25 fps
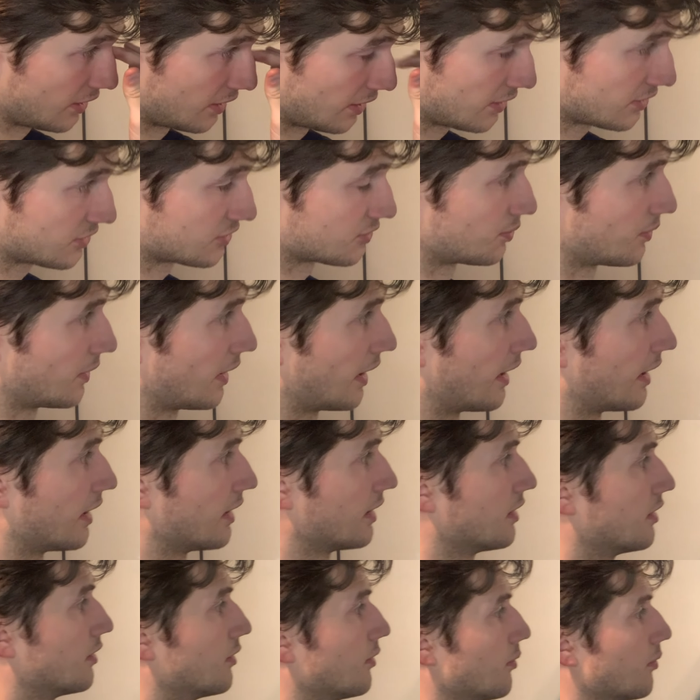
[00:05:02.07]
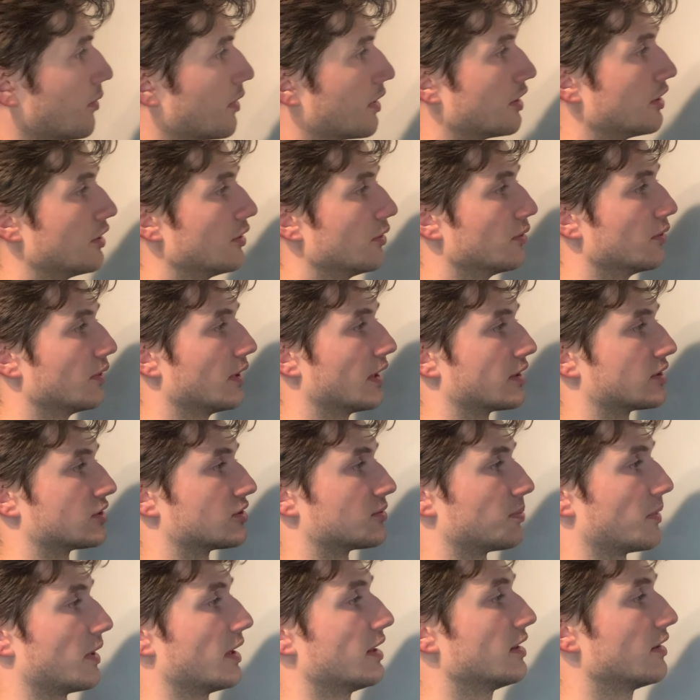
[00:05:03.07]
this way, where you
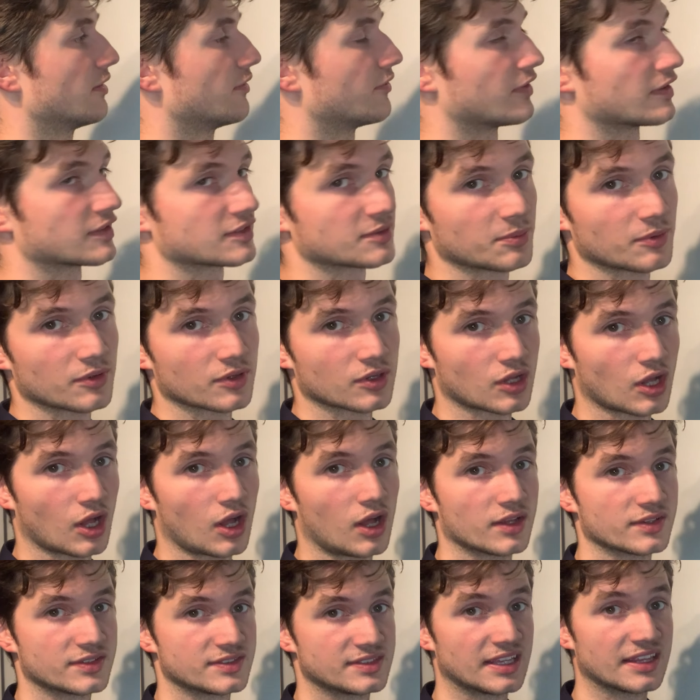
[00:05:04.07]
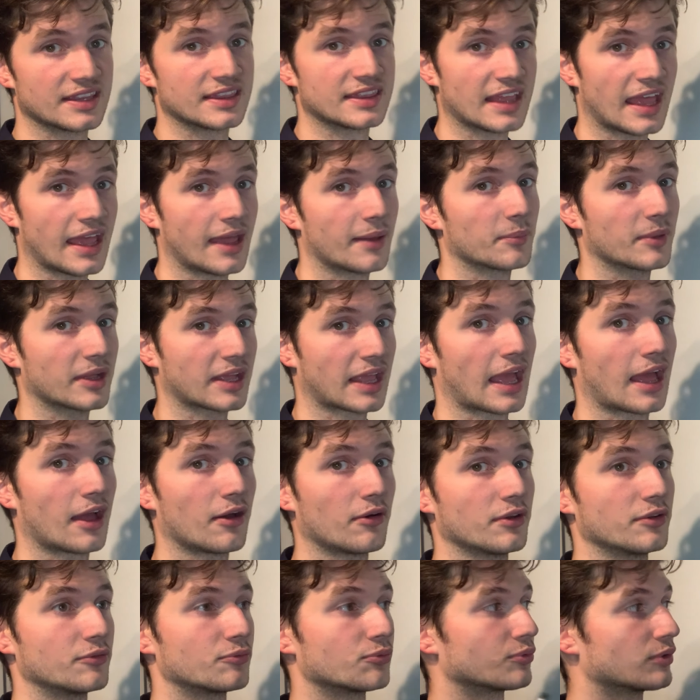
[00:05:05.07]
explain the invisible cost to them, like
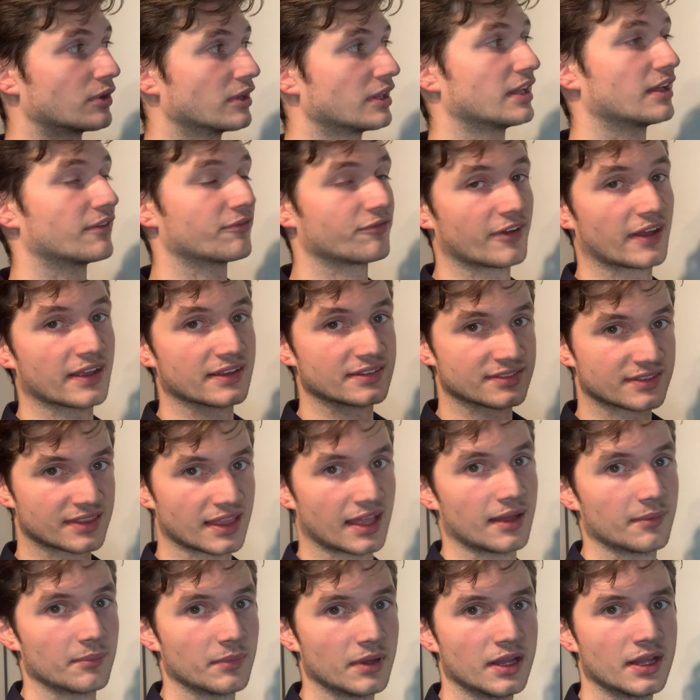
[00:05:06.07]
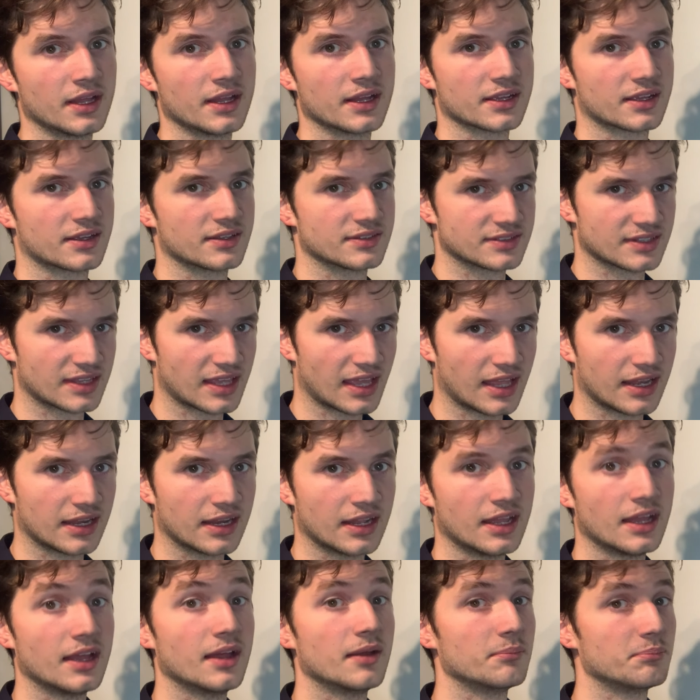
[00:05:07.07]
how it really affects them, because again,
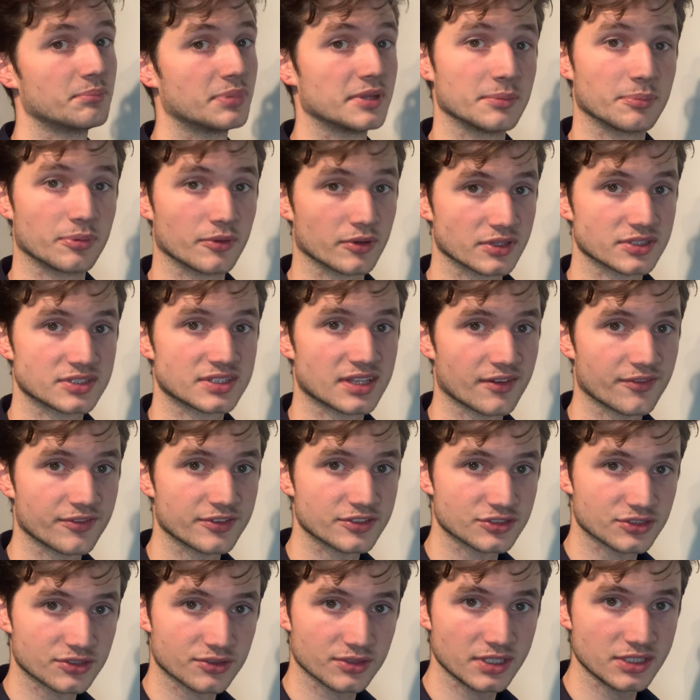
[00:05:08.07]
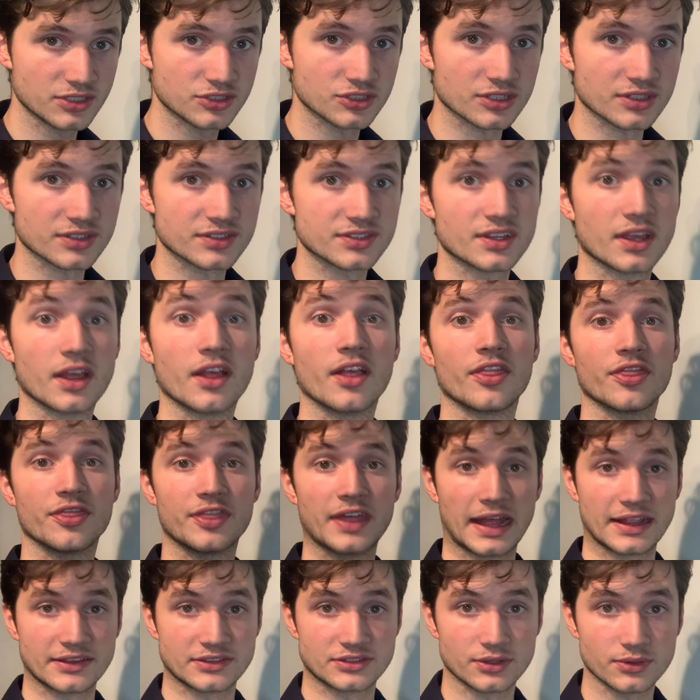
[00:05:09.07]
people are selfish creatures.
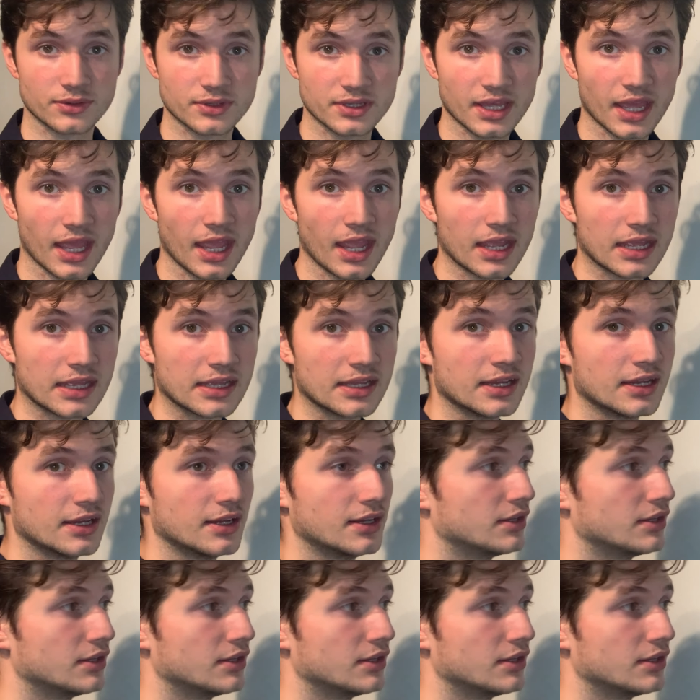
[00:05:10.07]
That's okay.